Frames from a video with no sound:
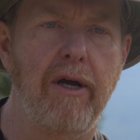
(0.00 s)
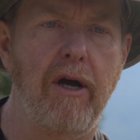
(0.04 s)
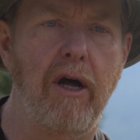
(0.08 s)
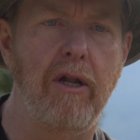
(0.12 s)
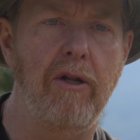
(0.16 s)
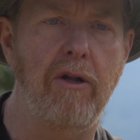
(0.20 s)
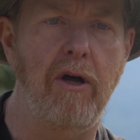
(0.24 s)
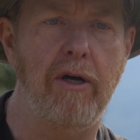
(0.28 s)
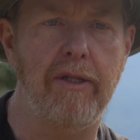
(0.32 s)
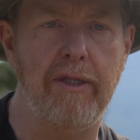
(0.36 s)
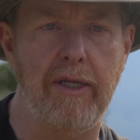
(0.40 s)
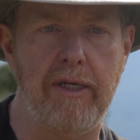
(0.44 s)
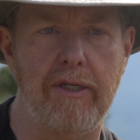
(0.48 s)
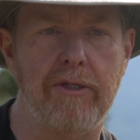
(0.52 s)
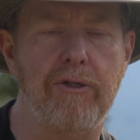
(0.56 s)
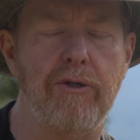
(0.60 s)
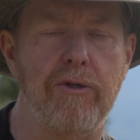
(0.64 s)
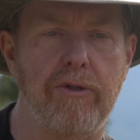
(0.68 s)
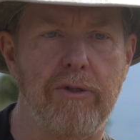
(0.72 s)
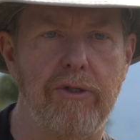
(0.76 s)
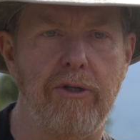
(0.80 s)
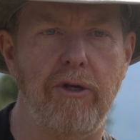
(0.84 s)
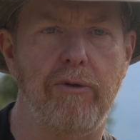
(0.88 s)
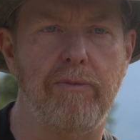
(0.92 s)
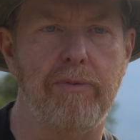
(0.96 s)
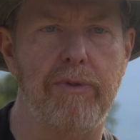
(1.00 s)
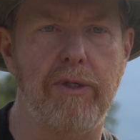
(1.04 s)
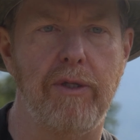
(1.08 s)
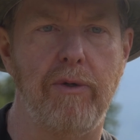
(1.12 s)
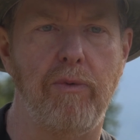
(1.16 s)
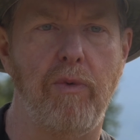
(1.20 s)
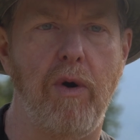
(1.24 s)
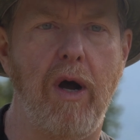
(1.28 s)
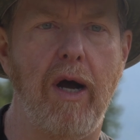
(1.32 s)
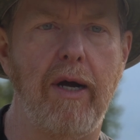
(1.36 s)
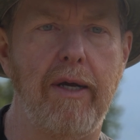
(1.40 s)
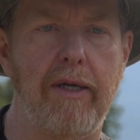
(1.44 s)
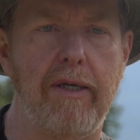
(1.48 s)
along the eastern slopes of the
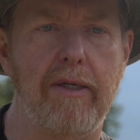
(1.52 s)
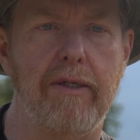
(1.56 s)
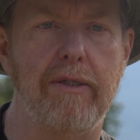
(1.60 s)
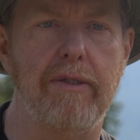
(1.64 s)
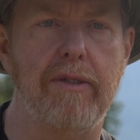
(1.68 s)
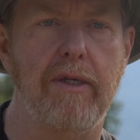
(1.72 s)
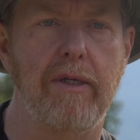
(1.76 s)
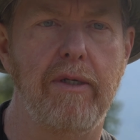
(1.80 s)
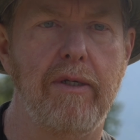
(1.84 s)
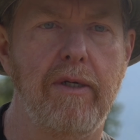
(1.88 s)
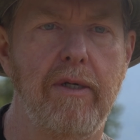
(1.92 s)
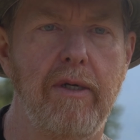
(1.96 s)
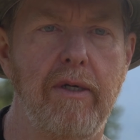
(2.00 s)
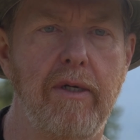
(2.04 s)
Rockies.